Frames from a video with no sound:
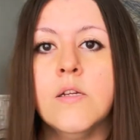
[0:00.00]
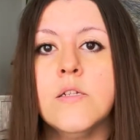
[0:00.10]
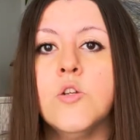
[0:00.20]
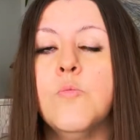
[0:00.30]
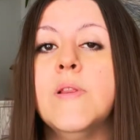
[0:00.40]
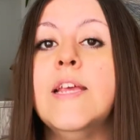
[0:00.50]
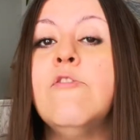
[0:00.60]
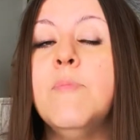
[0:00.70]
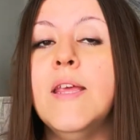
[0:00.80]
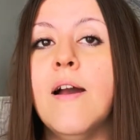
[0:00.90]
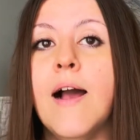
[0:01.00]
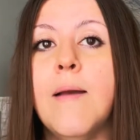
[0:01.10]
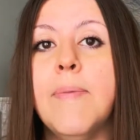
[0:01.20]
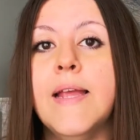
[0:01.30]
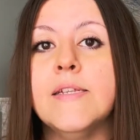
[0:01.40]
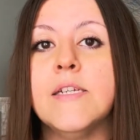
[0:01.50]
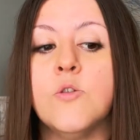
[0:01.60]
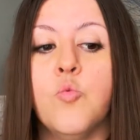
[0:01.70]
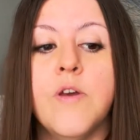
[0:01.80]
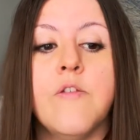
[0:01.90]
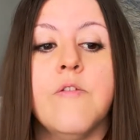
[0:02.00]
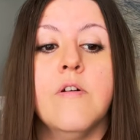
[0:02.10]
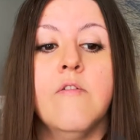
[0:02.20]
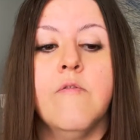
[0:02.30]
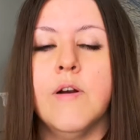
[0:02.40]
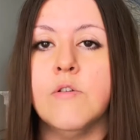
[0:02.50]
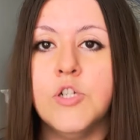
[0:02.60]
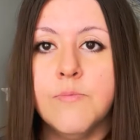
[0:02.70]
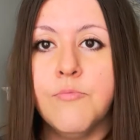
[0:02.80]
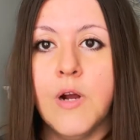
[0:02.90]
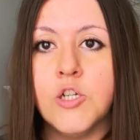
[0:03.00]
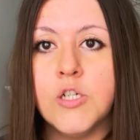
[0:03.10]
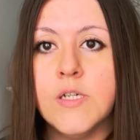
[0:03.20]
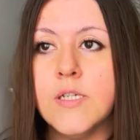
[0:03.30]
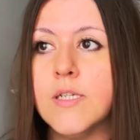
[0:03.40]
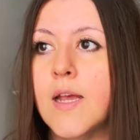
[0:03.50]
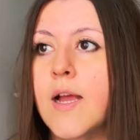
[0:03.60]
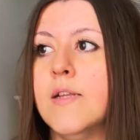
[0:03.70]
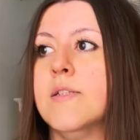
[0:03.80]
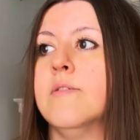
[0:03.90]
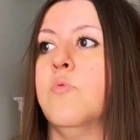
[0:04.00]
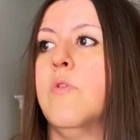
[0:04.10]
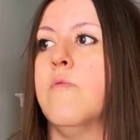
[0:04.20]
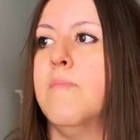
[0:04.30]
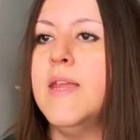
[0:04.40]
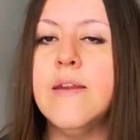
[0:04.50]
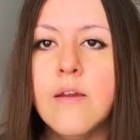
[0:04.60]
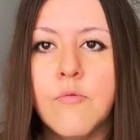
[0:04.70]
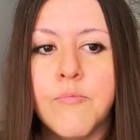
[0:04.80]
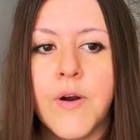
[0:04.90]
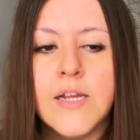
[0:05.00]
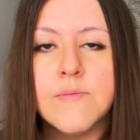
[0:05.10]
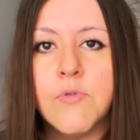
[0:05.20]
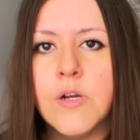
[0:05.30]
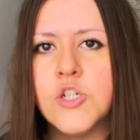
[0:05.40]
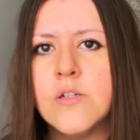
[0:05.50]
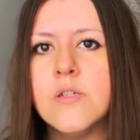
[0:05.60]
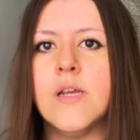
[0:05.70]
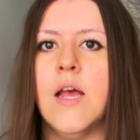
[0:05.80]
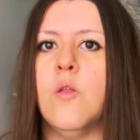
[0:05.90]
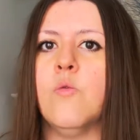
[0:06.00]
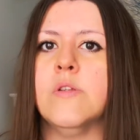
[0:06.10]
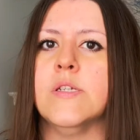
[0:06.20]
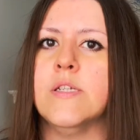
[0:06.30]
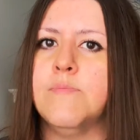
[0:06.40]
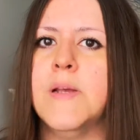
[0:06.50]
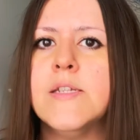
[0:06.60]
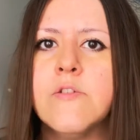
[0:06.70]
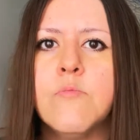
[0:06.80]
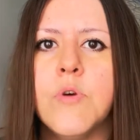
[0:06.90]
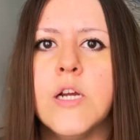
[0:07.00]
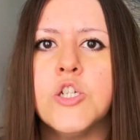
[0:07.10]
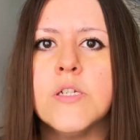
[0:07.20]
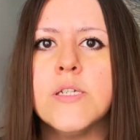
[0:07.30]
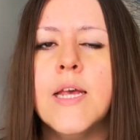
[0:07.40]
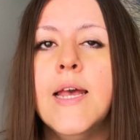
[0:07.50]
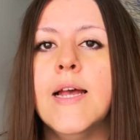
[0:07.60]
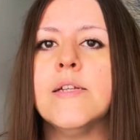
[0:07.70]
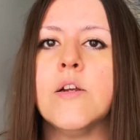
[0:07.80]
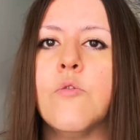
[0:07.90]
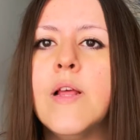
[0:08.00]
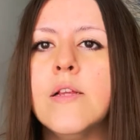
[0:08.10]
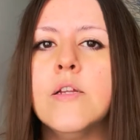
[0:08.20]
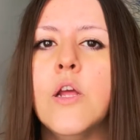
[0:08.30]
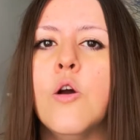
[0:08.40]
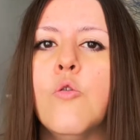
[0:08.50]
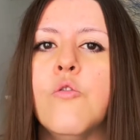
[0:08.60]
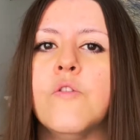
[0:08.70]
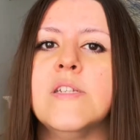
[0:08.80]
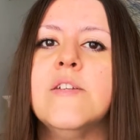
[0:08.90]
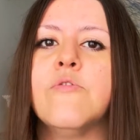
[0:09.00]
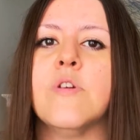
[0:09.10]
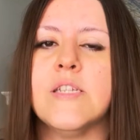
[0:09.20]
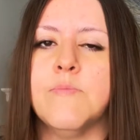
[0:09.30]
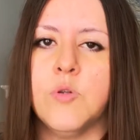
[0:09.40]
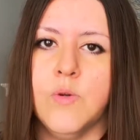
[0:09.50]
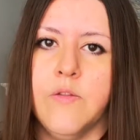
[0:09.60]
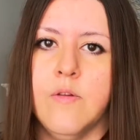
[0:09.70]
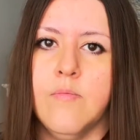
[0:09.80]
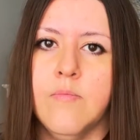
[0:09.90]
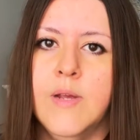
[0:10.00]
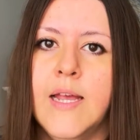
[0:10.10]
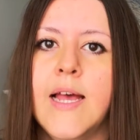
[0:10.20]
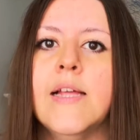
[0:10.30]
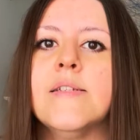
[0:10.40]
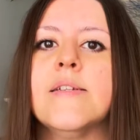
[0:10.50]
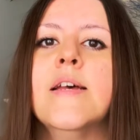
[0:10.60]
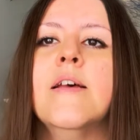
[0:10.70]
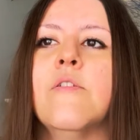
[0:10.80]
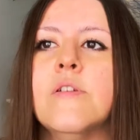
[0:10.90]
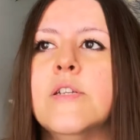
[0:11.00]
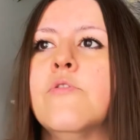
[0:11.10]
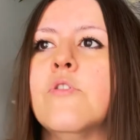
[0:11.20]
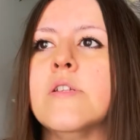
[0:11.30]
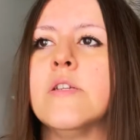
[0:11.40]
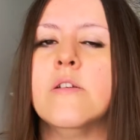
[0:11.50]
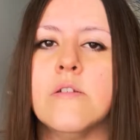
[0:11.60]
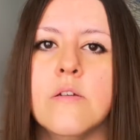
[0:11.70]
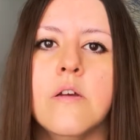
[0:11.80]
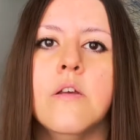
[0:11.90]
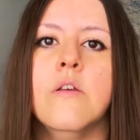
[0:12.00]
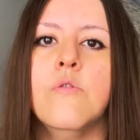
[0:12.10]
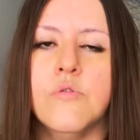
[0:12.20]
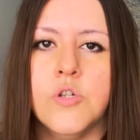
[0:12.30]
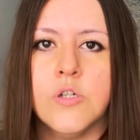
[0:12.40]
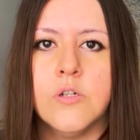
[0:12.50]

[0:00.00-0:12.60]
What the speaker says: So believe me, I painted with very cheap brushes and with the medium price brushes and with expensive brushes, and I really know the difference between them, and the difference is huge.